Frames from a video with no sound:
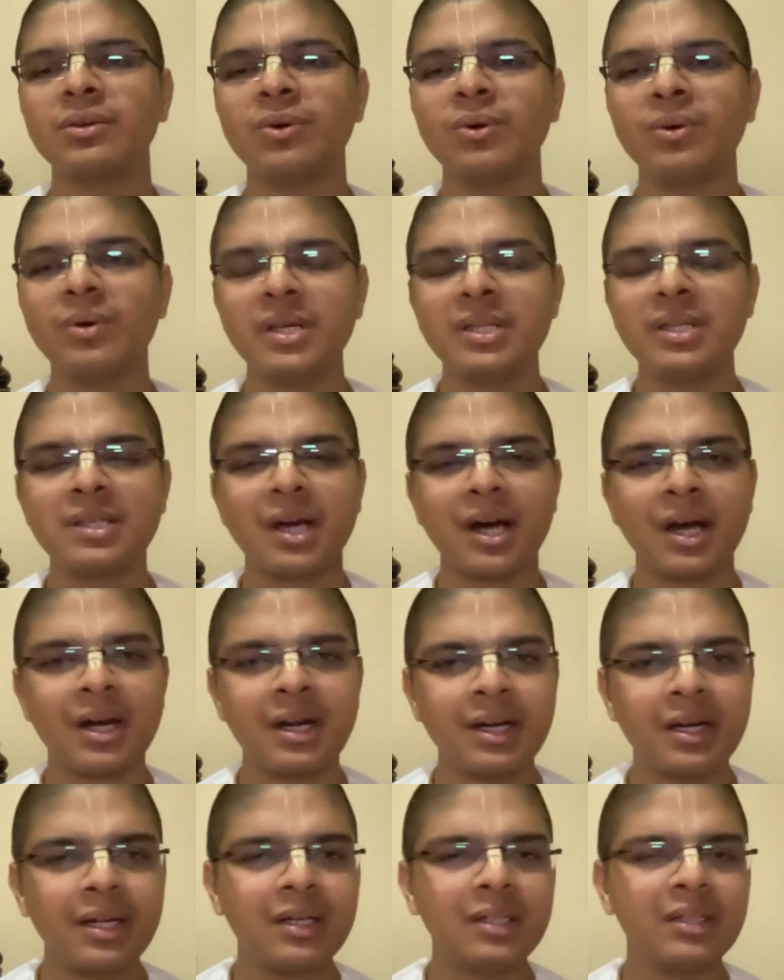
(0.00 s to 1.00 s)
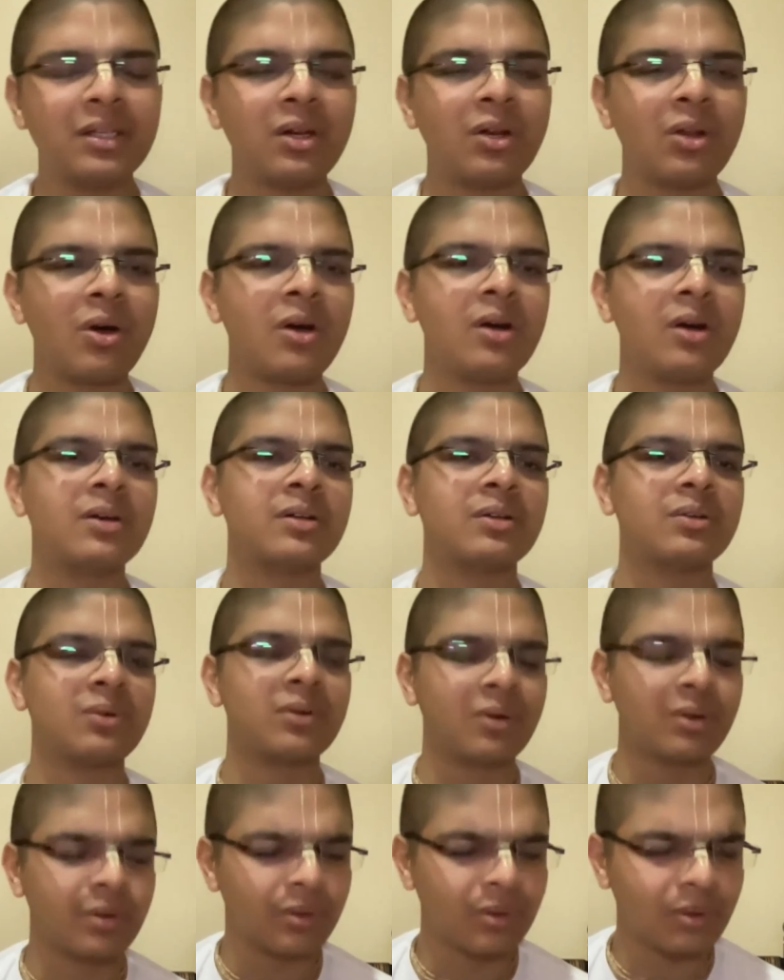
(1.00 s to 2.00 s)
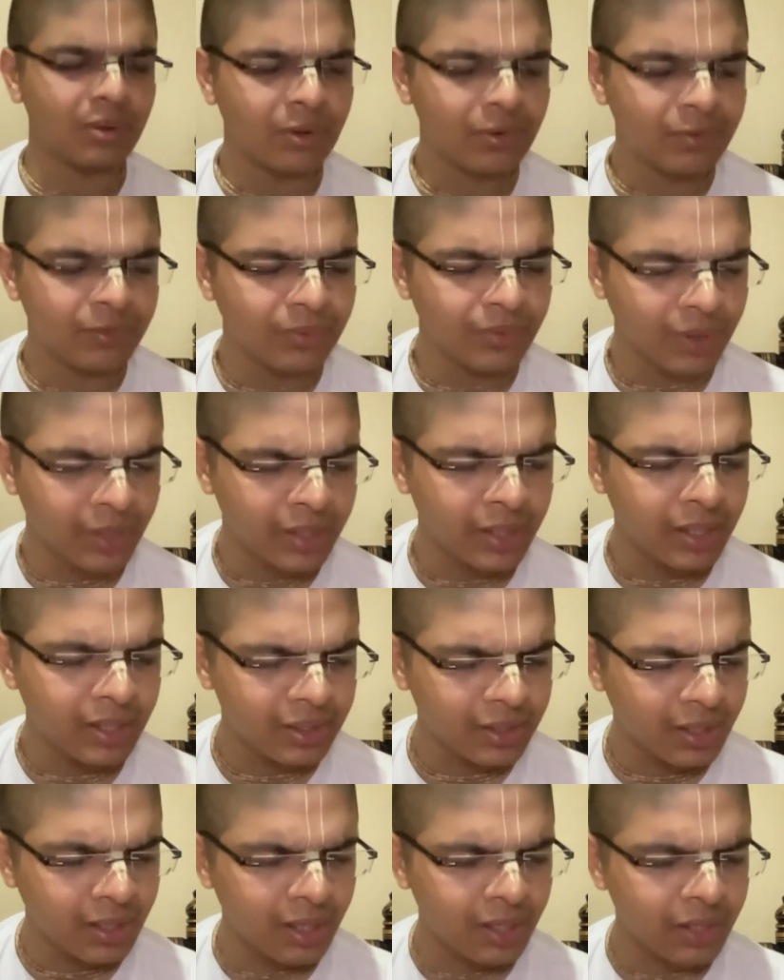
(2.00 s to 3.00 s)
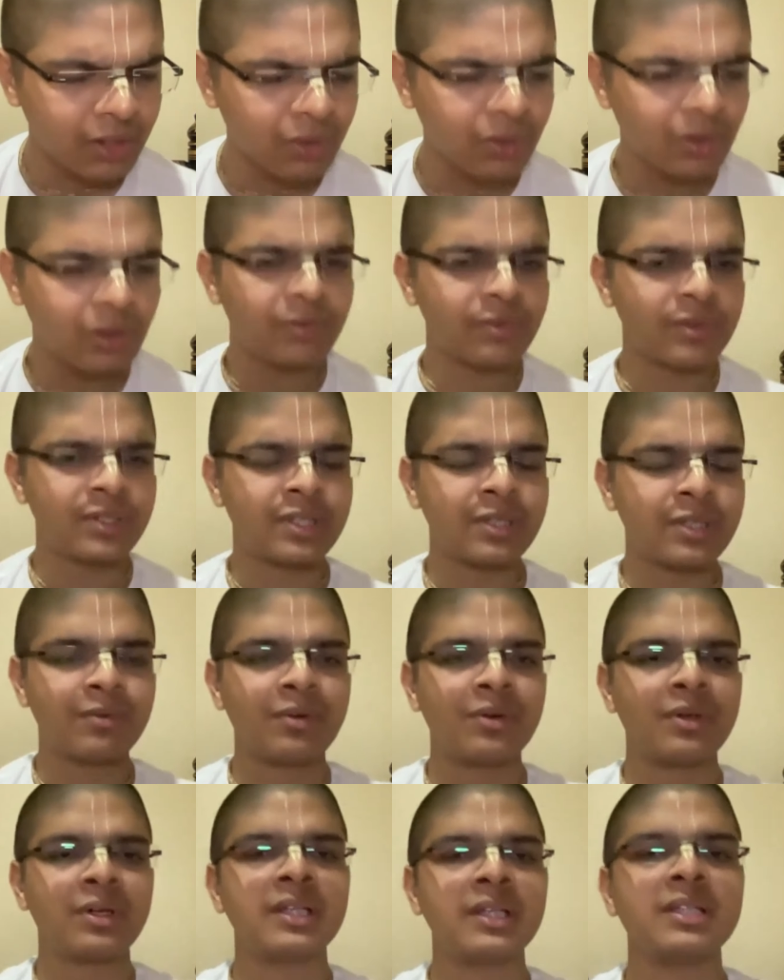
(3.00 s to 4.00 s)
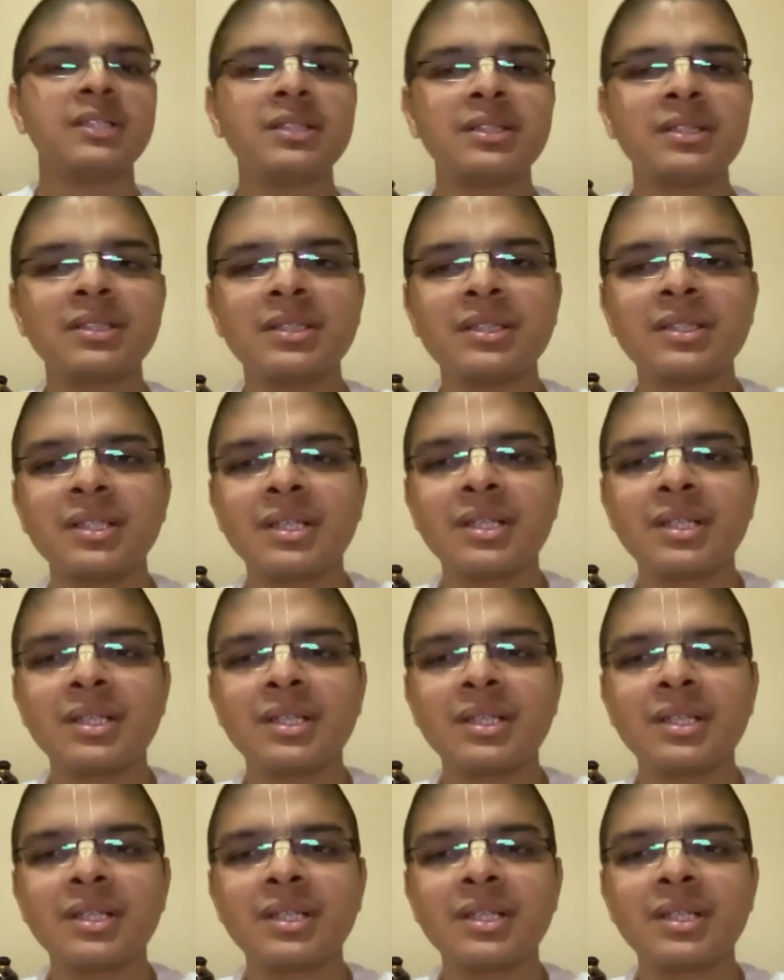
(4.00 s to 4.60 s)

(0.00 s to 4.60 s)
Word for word: who is under the Lord of under the control of his devotees,